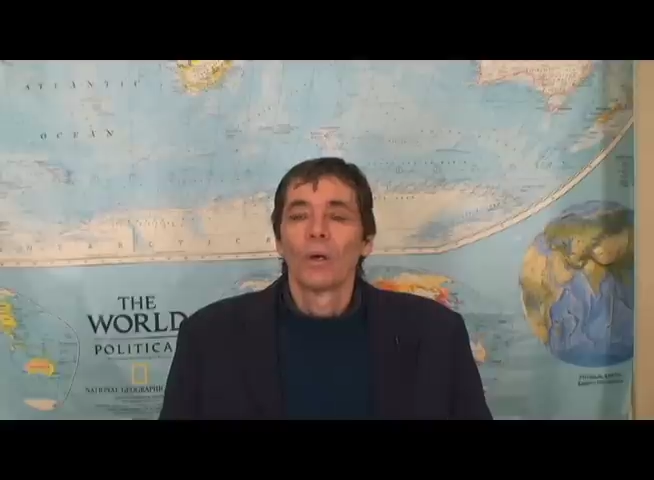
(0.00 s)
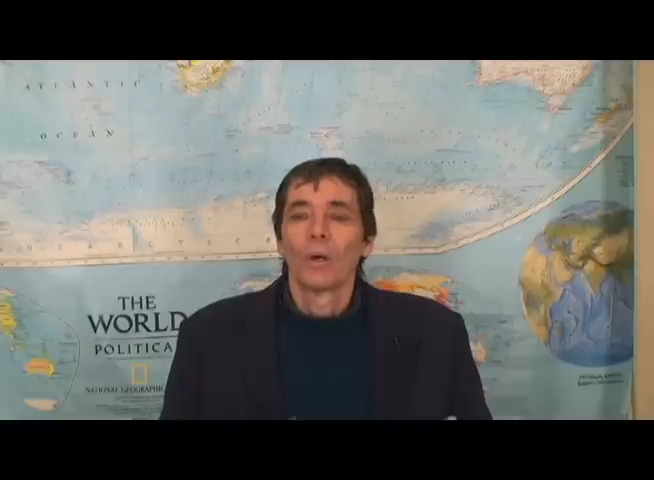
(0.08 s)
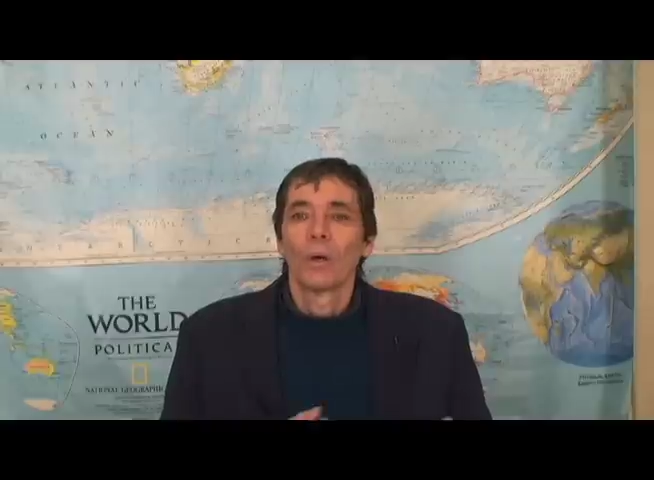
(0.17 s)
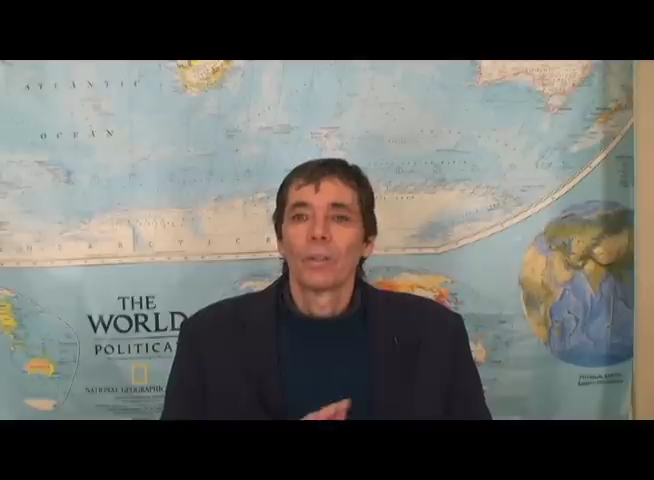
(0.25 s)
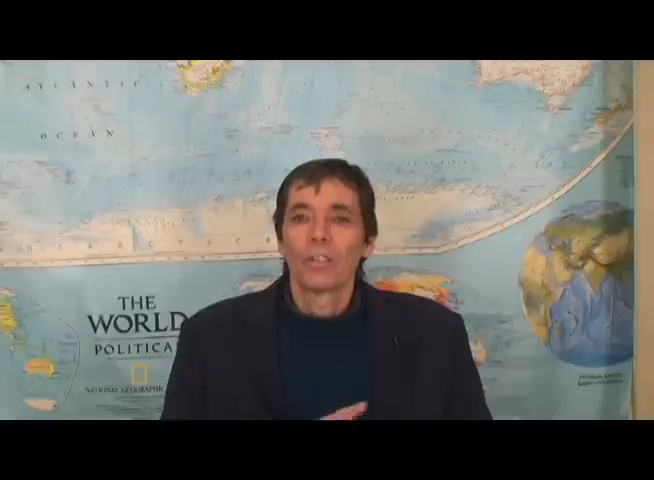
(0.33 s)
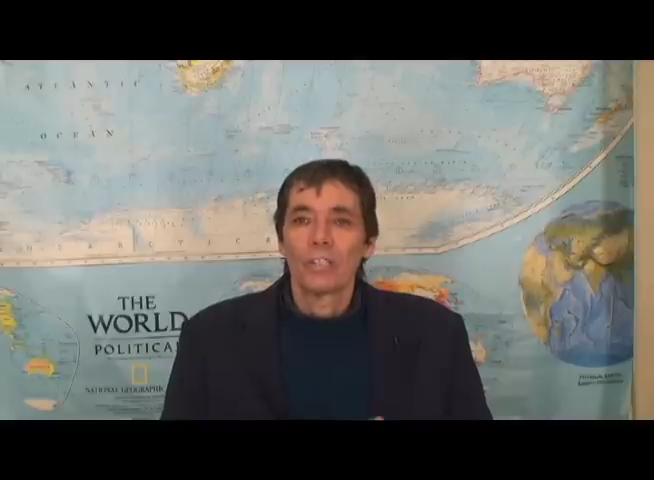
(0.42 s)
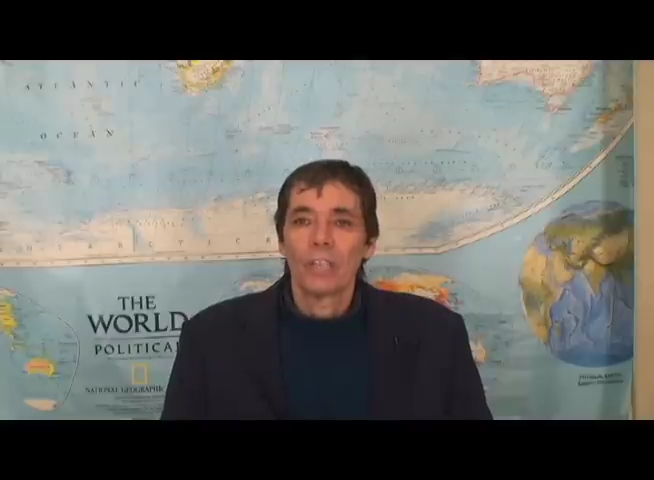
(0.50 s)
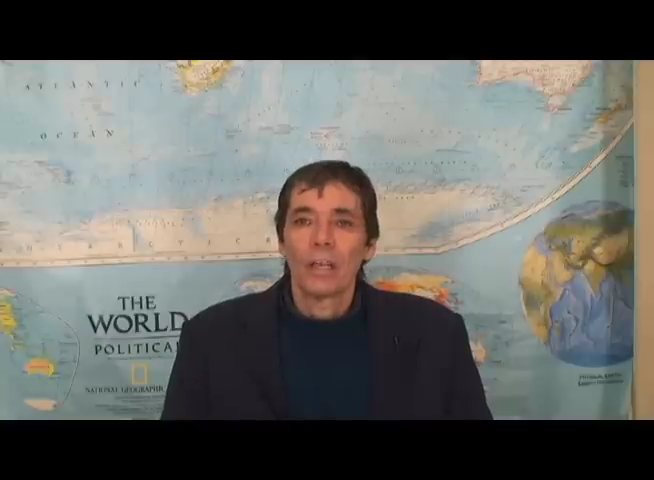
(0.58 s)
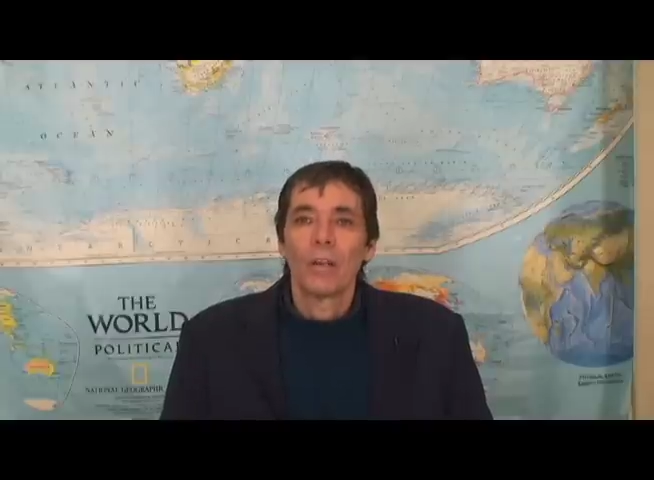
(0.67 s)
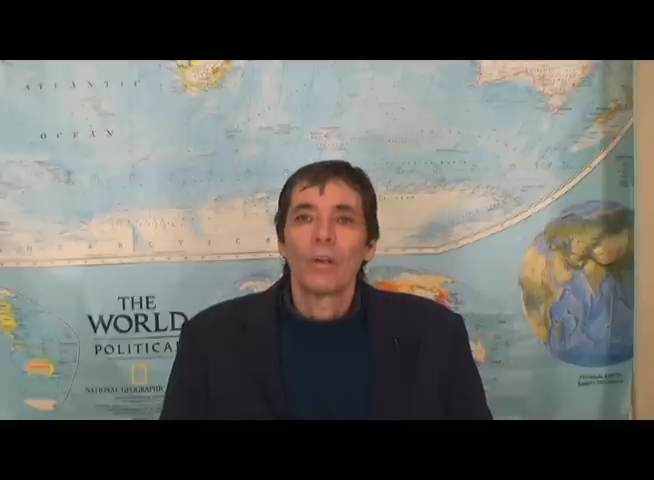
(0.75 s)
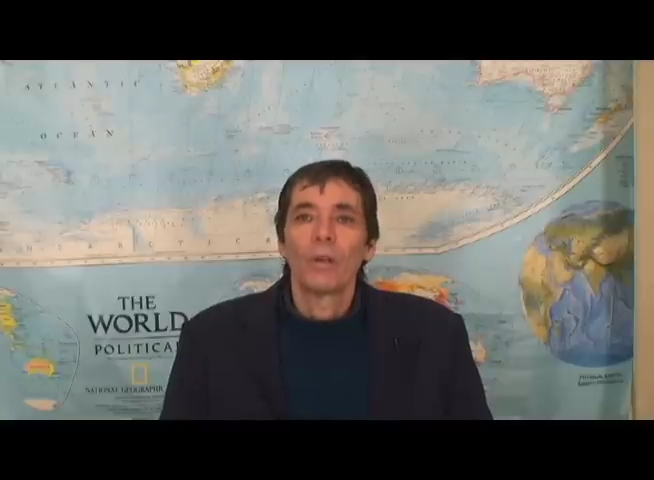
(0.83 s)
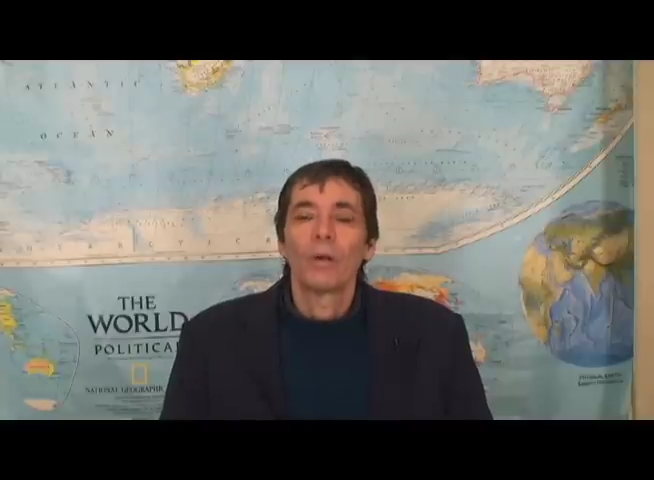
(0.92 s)
on the
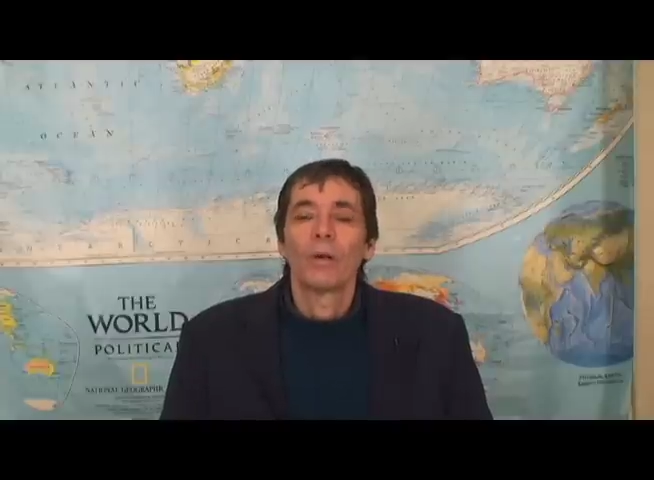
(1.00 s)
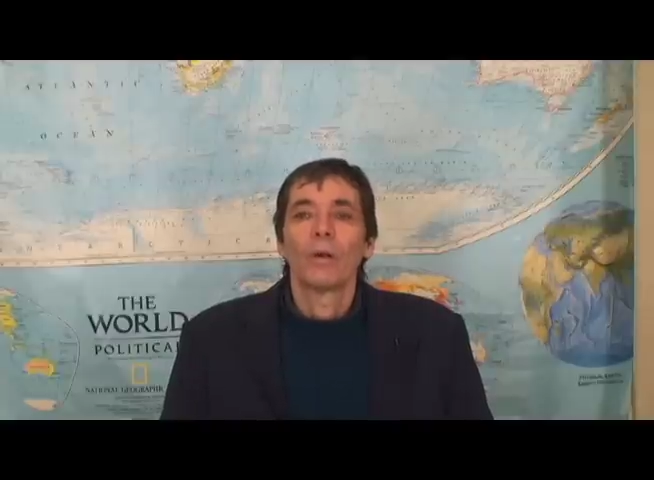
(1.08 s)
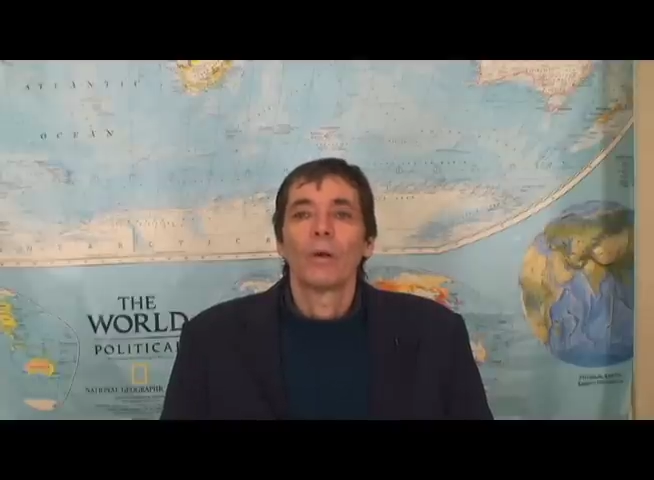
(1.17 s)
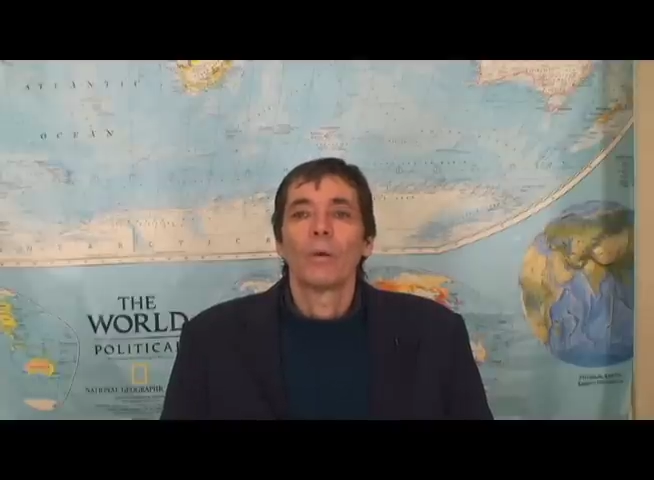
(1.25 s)
cellular